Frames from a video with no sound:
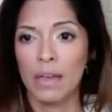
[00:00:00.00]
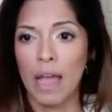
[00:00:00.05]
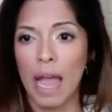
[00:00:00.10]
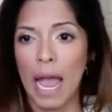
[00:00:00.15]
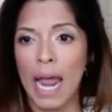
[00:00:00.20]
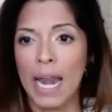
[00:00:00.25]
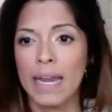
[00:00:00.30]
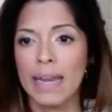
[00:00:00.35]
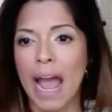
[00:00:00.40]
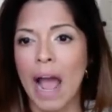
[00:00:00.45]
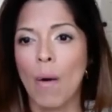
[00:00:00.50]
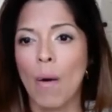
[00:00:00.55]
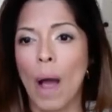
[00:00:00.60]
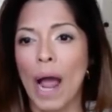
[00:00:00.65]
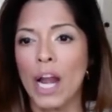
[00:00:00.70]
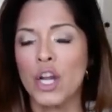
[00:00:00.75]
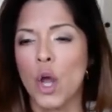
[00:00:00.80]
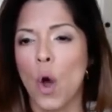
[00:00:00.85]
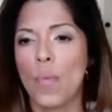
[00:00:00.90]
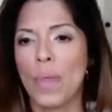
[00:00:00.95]
And now
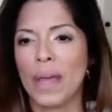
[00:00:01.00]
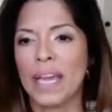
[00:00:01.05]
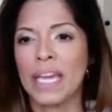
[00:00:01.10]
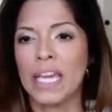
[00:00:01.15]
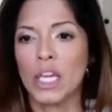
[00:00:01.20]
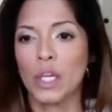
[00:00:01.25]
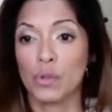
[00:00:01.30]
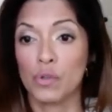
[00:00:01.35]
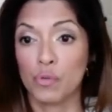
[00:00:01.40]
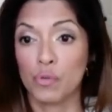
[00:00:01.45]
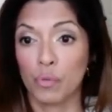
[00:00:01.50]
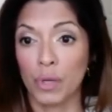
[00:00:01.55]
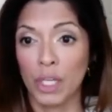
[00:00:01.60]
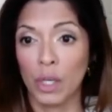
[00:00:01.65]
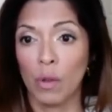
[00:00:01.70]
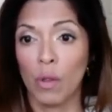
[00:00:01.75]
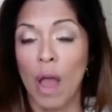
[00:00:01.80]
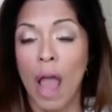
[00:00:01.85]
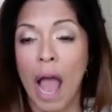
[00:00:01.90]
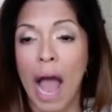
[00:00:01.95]
I know that he is
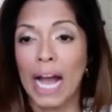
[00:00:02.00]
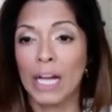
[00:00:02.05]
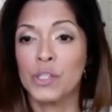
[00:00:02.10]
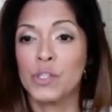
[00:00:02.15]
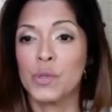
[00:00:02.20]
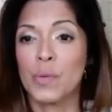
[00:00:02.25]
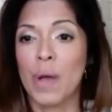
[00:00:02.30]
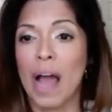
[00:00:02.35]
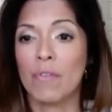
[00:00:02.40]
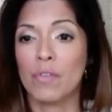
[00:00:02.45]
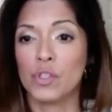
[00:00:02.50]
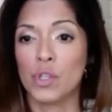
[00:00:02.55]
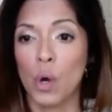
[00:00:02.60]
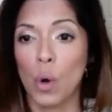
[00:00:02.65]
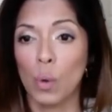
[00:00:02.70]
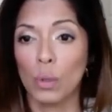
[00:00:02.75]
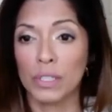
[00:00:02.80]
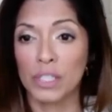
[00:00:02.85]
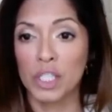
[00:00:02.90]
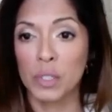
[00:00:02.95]
real. I do have his
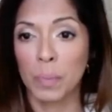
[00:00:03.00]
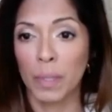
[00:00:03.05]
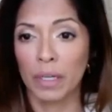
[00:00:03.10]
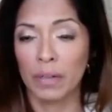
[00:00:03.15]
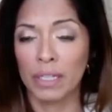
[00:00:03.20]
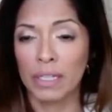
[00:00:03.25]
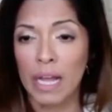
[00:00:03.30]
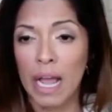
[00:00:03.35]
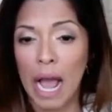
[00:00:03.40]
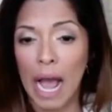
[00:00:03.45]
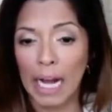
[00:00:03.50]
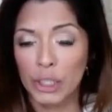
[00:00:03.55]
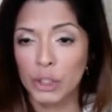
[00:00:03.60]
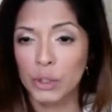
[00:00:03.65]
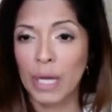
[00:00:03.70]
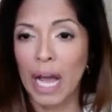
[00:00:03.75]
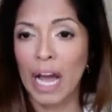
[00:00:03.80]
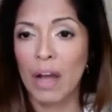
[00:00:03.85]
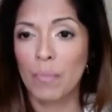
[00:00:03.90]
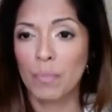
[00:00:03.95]
Holy Spirit. I
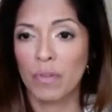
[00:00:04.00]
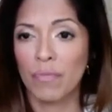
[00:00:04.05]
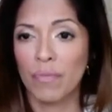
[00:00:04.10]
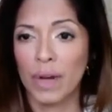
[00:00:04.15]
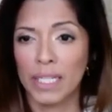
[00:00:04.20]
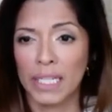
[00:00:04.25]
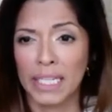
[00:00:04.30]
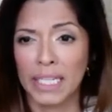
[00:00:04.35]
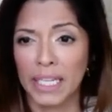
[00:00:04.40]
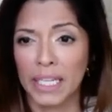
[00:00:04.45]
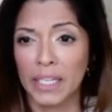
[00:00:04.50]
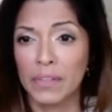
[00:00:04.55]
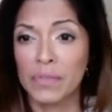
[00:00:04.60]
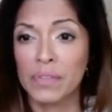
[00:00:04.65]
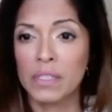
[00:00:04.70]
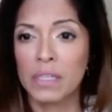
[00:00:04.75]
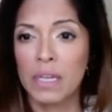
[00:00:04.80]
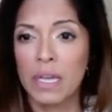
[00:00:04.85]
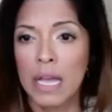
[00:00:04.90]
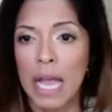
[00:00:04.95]
do have prophetic
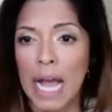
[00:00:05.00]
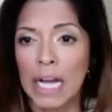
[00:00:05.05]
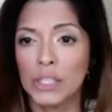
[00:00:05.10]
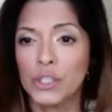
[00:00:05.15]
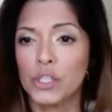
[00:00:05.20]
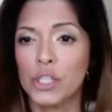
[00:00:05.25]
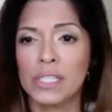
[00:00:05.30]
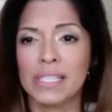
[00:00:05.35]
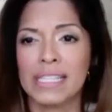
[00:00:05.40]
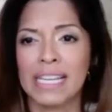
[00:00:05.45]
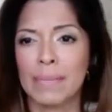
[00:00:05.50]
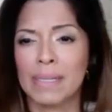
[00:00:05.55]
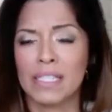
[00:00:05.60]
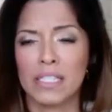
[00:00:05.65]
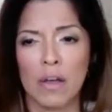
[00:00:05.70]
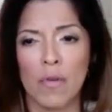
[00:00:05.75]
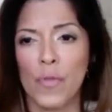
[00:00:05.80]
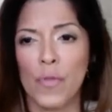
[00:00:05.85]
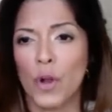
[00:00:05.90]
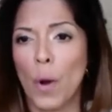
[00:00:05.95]
gifts. And just like
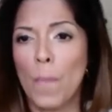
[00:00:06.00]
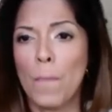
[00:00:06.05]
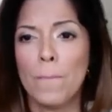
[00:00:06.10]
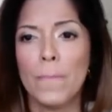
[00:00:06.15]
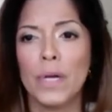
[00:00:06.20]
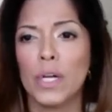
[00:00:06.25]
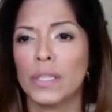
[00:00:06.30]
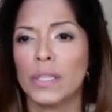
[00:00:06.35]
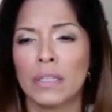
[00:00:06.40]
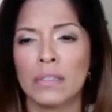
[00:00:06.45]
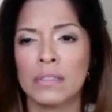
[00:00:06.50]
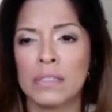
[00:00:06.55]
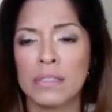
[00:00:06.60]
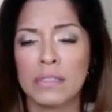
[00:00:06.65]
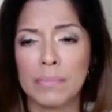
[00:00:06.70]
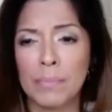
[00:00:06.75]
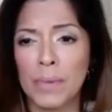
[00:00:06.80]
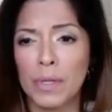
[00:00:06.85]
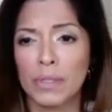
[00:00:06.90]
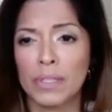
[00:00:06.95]
myself, there are millions
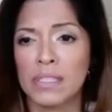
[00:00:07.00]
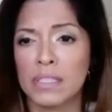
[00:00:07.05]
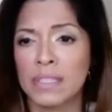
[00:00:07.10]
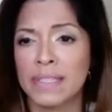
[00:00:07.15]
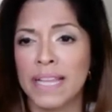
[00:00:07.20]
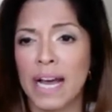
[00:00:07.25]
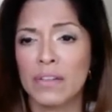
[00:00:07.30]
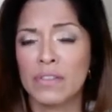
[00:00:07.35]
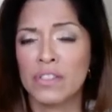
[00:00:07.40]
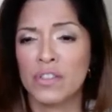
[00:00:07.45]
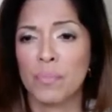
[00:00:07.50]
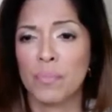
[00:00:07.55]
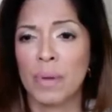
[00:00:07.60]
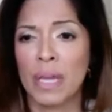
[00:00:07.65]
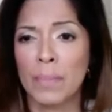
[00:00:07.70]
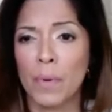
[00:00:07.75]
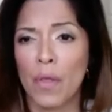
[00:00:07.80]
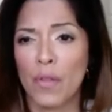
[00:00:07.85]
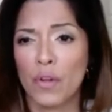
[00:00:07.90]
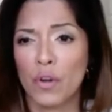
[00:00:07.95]
and thousands of
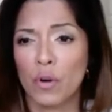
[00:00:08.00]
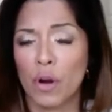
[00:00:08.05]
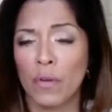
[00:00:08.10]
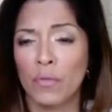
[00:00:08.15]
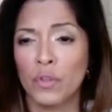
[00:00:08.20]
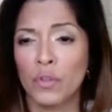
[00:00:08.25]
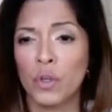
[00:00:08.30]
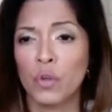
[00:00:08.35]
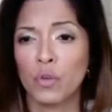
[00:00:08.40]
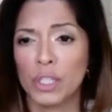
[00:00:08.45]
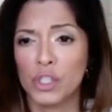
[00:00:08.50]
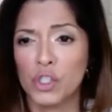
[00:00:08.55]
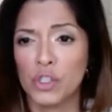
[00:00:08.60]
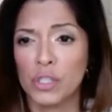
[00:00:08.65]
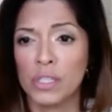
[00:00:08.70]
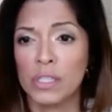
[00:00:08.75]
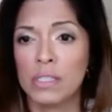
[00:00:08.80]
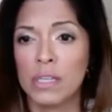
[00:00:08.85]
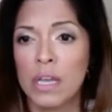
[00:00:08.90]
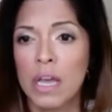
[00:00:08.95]
people, of new
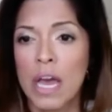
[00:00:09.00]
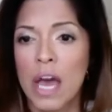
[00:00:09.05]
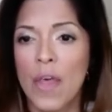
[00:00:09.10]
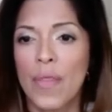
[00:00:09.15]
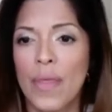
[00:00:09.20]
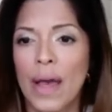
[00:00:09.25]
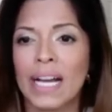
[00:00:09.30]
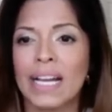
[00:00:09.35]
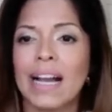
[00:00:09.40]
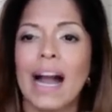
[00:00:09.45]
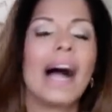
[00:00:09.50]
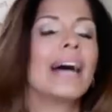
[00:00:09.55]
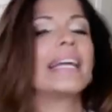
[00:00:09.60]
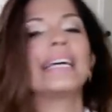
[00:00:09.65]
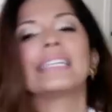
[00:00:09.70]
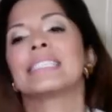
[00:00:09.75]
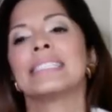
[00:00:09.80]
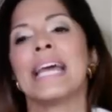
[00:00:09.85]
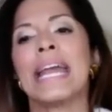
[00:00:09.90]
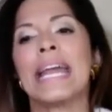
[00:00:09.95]
Christians, that God
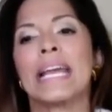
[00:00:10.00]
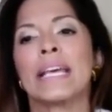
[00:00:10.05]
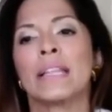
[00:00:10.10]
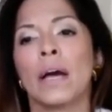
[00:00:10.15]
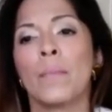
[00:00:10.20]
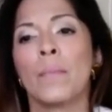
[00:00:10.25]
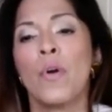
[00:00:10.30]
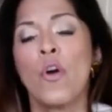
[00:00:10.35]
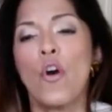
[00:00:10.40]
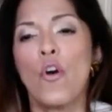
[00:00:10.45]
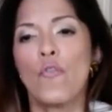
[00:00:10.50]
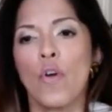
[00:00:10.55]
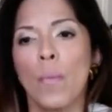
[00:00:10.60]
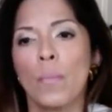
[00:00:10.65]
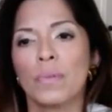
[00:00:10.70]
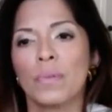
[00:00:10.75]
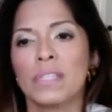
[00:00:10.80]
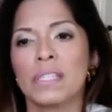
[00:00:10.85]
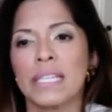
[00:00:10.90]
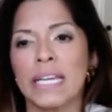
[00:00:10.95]
has taken them
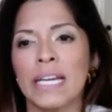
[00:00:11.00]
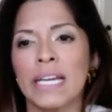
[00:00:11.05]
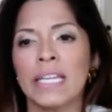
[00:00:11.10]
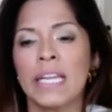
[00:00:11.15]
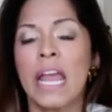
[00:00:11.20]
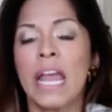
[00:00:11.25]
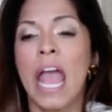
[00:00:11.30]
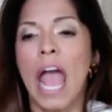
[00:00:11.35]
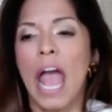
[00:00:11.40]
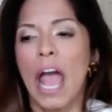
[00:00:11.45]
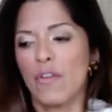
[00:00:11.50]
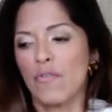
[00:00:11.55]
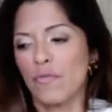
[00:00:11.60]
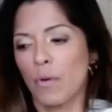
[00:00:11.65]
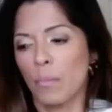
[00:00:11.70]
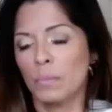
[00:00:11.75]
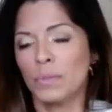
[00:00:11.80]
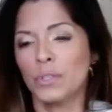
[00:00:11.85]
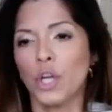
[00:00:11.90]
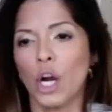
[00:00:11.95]
from sin and
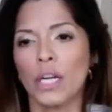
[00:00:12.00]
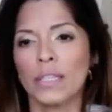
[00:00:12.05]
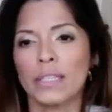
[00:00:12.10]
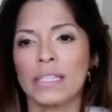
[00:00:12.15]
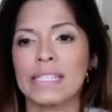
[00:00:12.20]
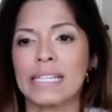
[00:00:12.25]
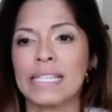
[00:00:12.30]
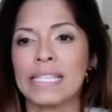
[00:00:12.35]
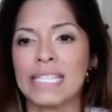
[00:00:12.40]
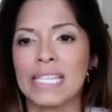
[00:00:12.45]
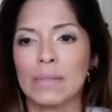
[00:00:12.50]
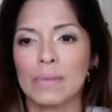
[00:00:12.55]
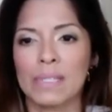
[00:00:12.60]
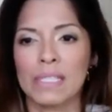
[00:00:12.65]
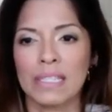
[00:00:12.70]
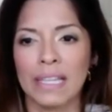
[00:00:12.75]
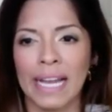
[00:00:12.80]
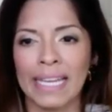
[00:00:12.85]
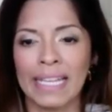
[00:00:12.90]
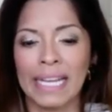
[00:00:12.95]
from darkness into his
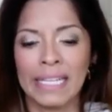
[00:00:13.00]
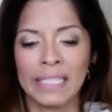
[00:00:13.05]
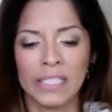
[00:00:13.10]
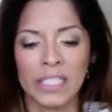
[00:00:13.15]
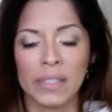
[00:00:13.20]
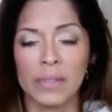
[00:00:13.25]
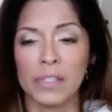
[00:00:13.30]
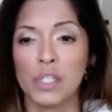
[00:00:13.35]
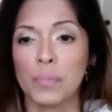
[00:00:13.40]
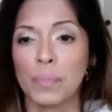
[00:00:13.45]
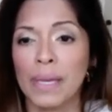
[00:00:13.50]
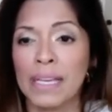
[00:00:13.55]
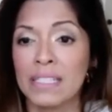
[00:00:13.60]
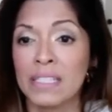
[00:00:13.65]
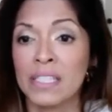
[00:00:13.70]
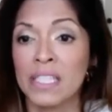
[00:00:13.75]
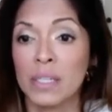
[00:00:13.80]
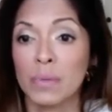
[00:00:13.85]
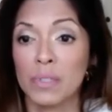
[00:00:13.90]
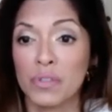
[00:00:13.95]
light, into his peace,
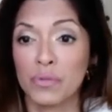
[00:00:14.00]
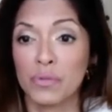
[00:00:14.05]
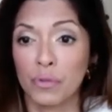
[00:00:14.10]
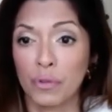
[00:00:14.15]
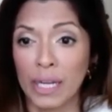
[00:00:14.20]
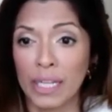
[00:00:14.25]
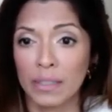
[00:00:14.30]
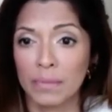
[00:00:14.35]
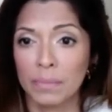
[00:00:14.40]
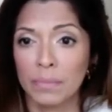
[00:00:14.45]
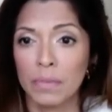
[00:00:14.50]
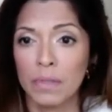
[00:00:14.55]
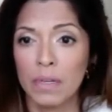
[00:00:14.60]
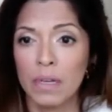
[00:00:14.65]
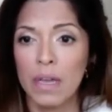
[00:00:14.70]
into his freedom.